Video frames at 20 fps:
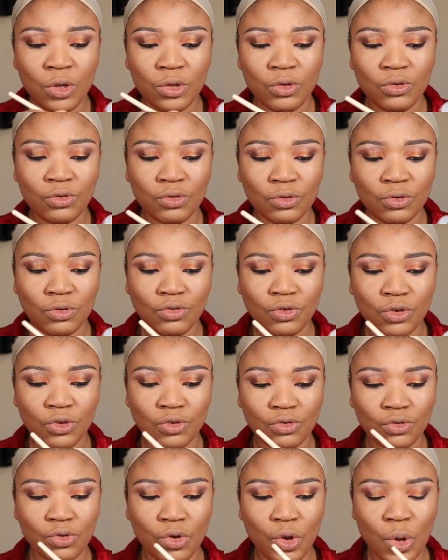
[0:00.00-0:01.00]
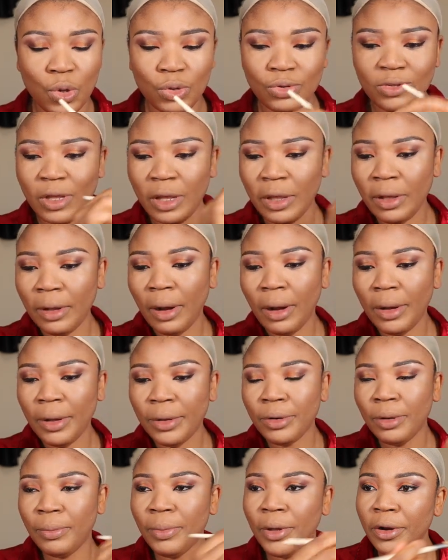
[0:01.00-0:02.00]
So just go take a
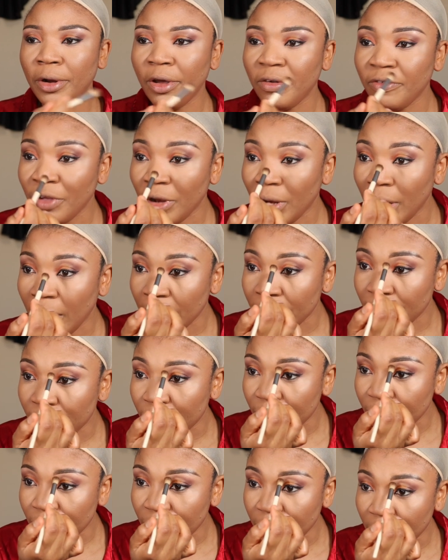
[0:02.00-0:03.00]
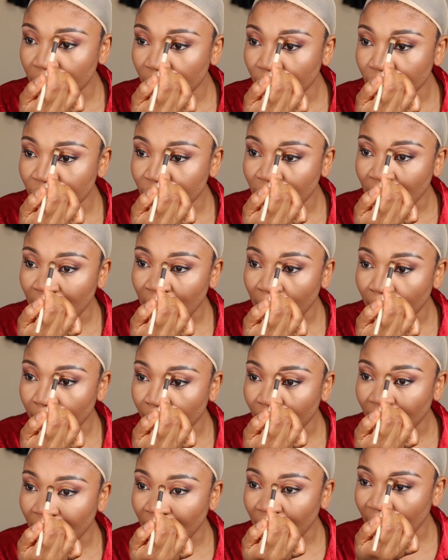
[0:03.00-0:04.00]
little bit of it like this, and I'll start
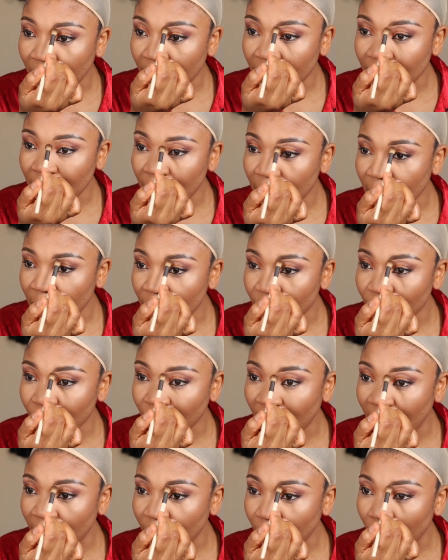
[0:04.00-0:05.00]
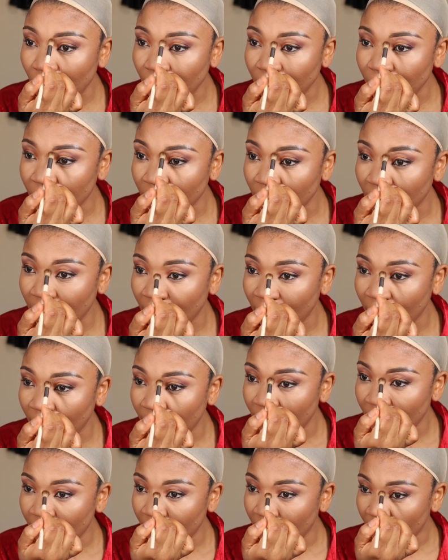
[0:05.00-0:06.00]
applying it right up here.
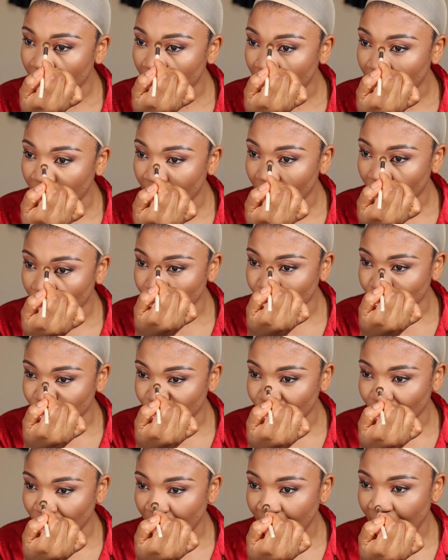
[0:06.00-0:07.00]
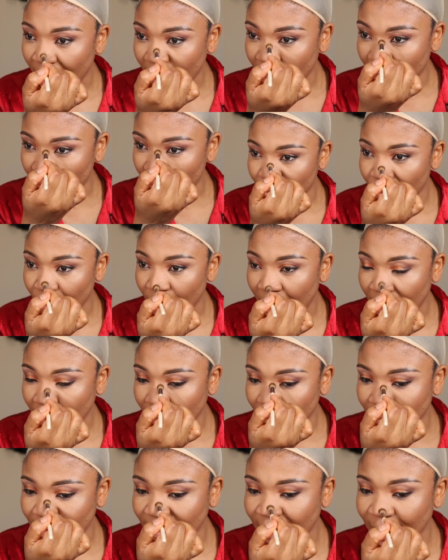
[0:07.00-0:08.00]
Then I'll drag right
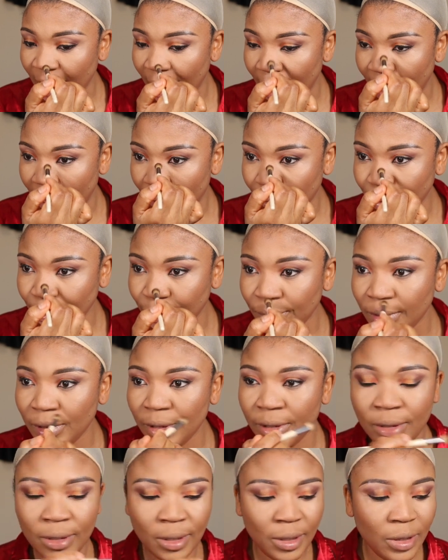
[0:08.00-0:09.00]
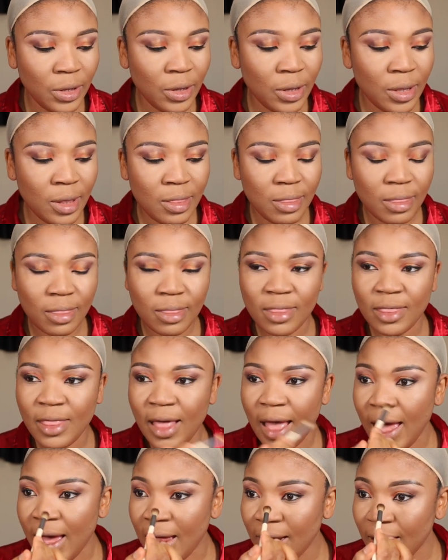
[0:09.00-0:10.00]
down.
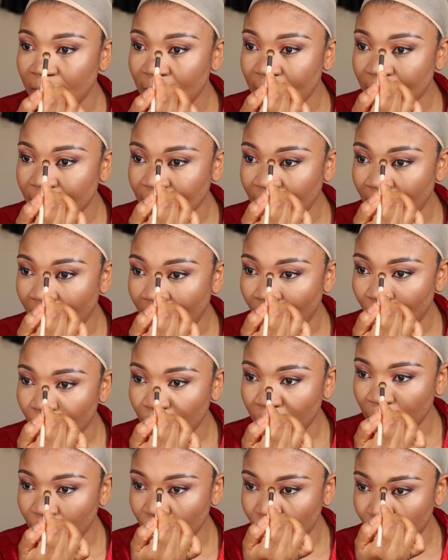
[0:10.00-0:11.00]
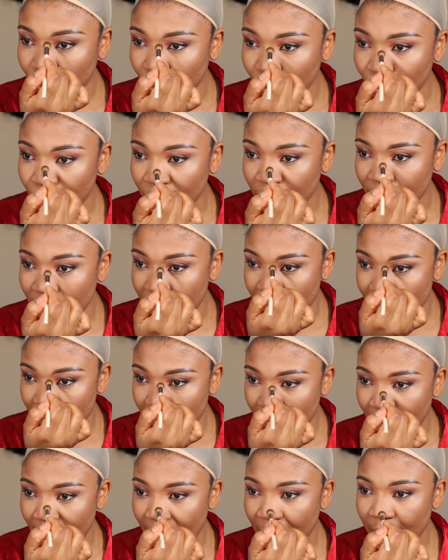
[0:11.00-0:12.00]
That is how we do
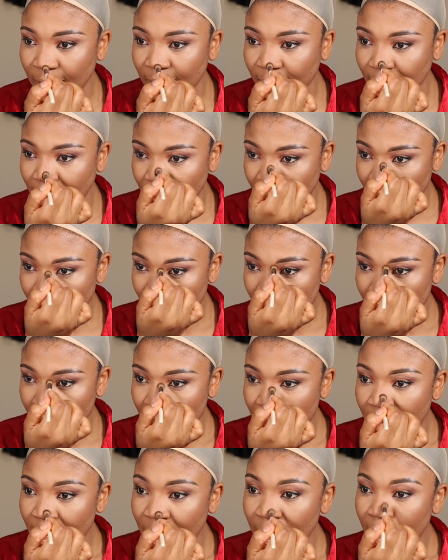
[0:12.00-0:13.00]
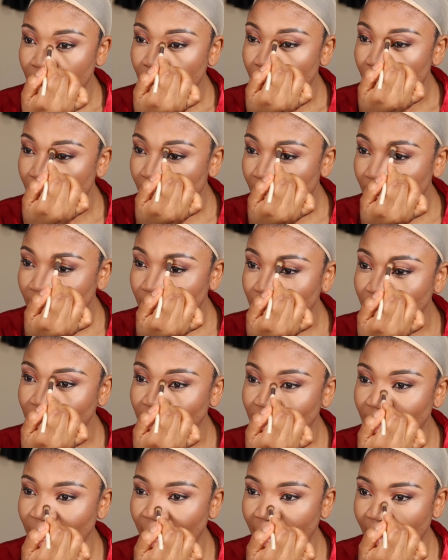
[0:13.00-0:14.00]
that, like
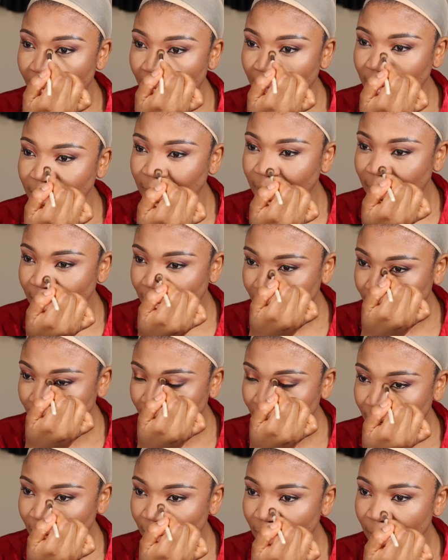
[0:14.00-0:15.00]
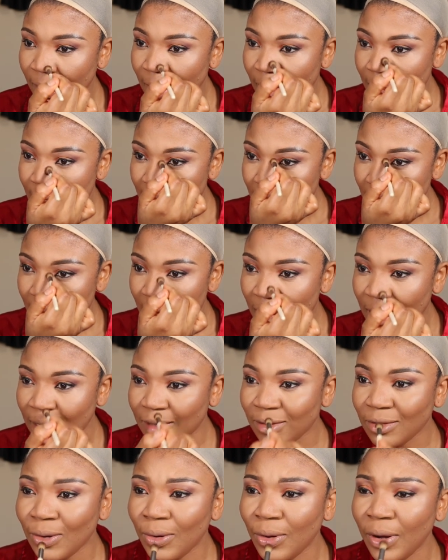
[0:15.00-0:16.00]
that. Let
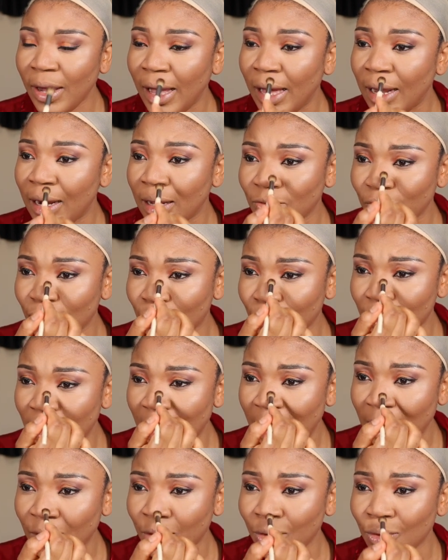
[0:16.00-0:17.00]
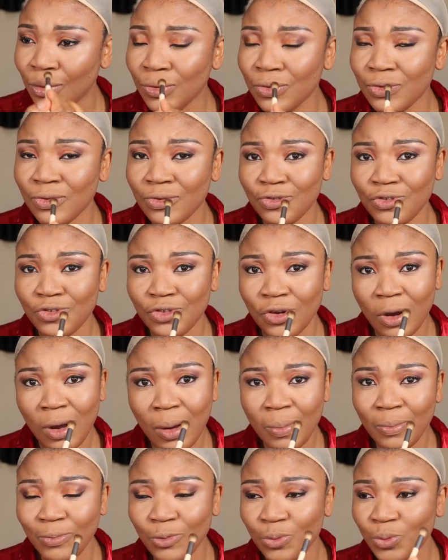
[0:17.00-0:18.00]
us go ahead and do that nose
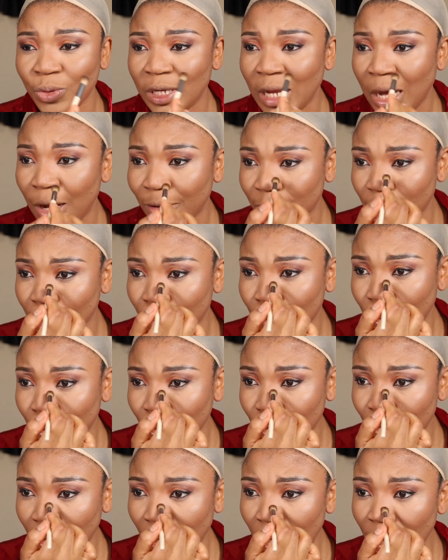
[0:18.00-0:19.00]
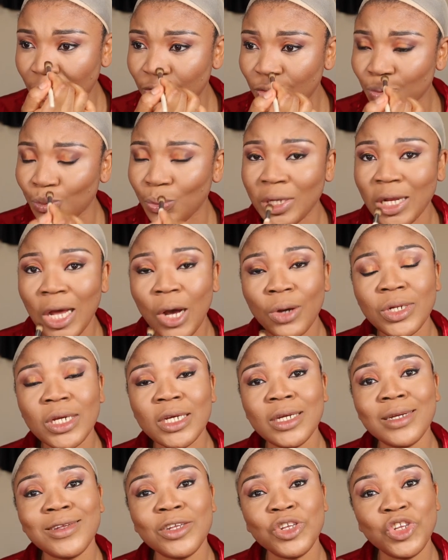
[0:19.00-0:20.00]
job without the Botox, without
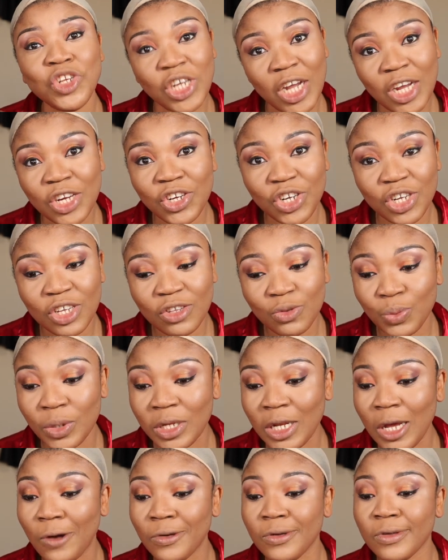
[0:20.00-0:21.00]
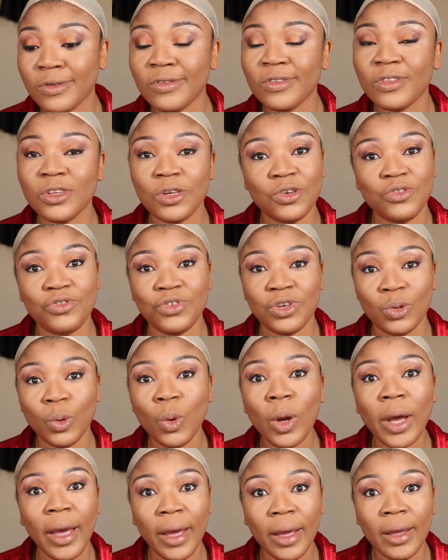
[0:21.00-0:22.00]
the injections, without the surgery,
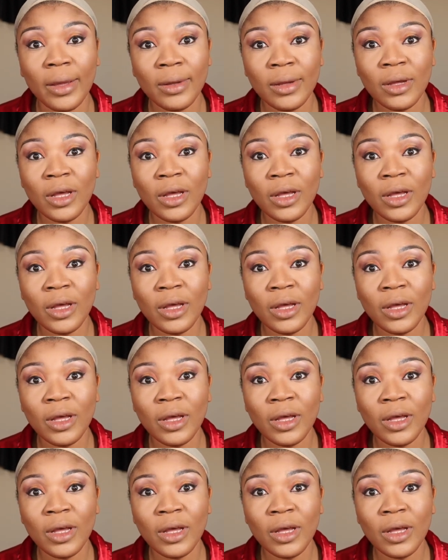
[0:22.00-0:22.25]
okay?